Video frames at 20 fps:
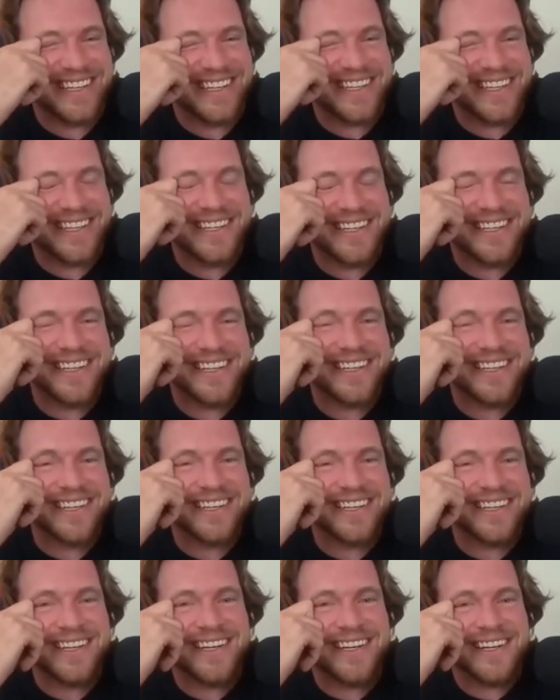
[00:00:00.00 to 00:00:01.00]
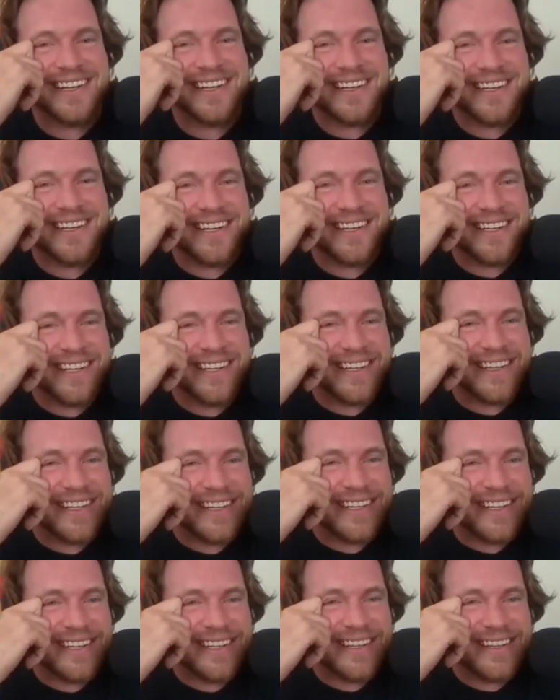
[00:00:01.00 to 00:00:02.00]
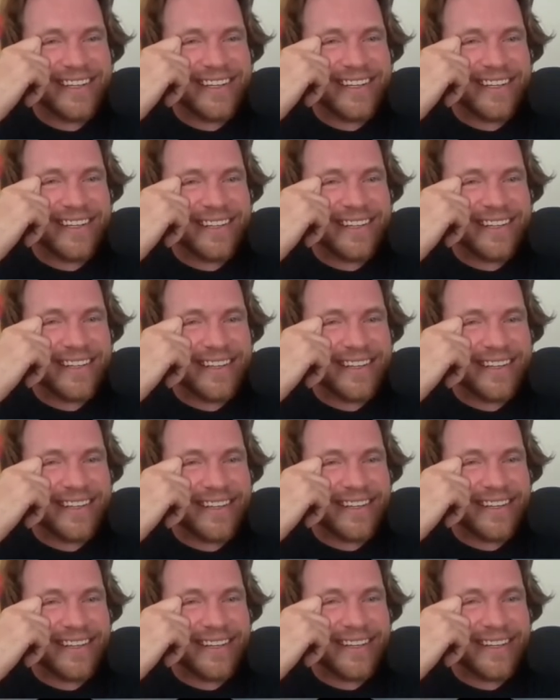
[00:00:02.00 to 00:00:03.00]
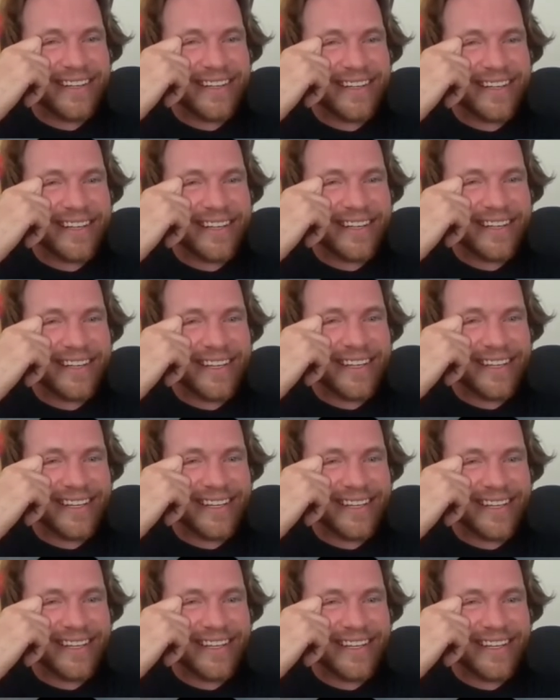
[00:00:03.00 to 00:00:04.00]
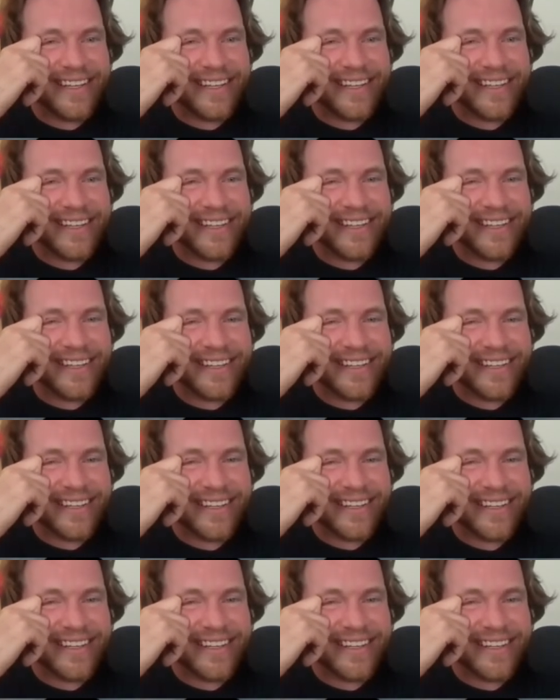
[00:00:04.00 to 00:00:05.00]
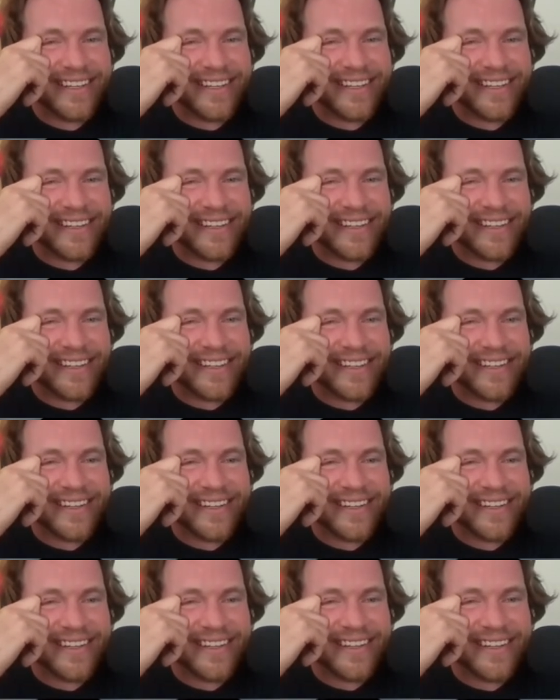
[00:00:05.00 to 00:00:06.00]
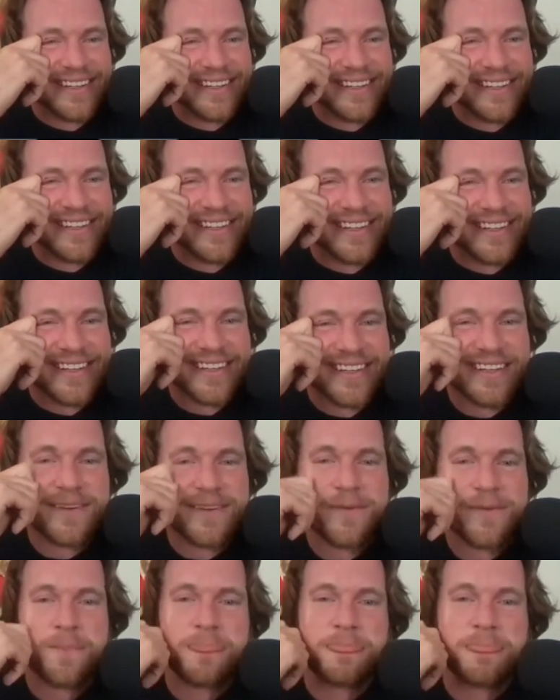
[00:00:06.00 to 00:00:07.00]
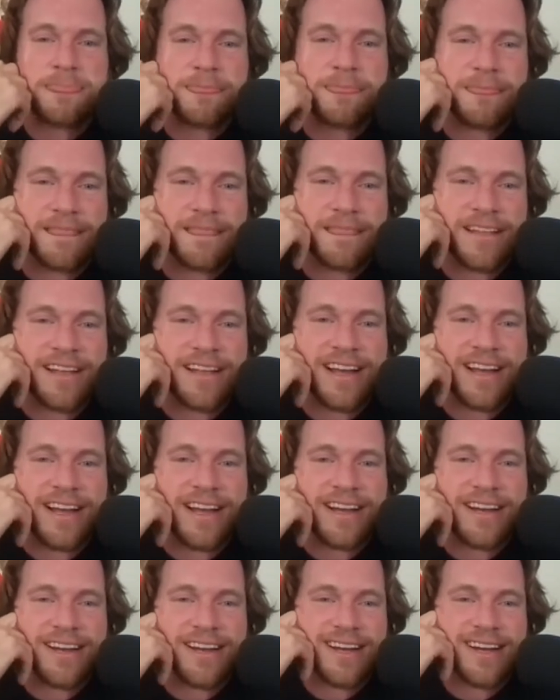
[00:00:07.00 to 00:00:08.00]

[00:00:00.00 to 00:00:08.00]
The person shown says nothing.